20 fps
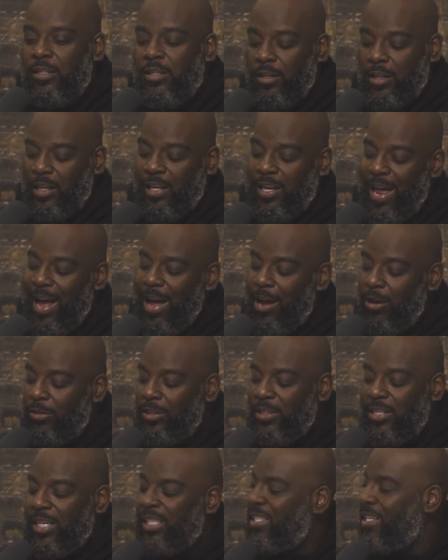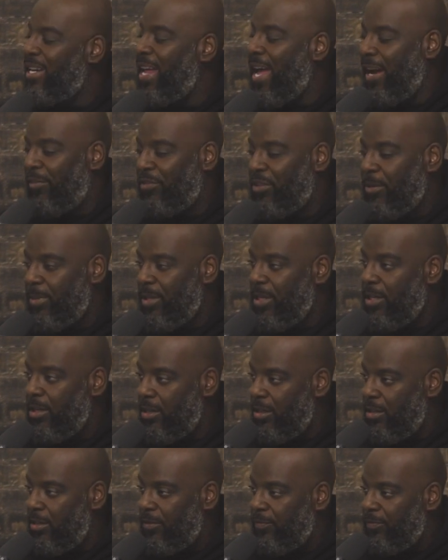the cloud doesn't have to be
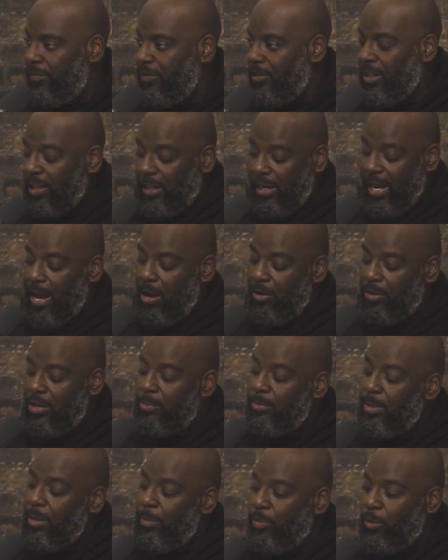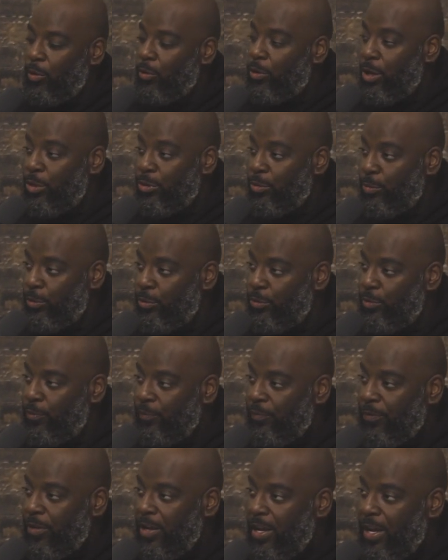here. Mm -hmm. The mm-hmm. cloud can be broken through.
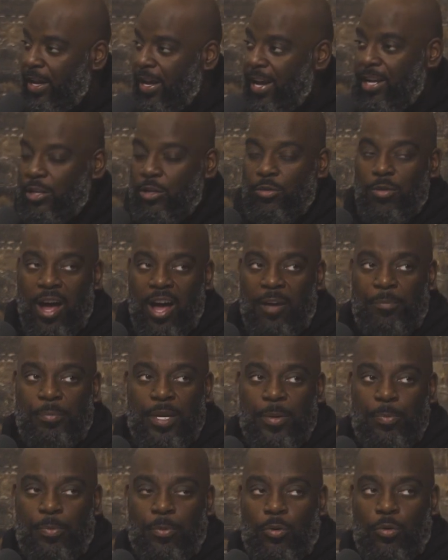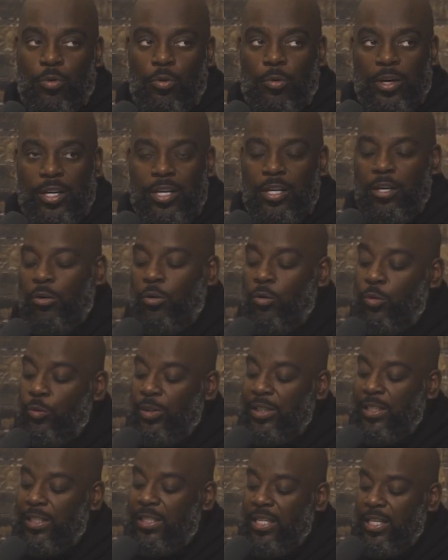And you have people who are here who
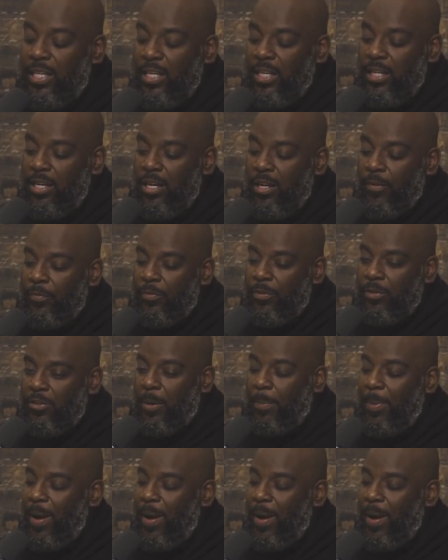see the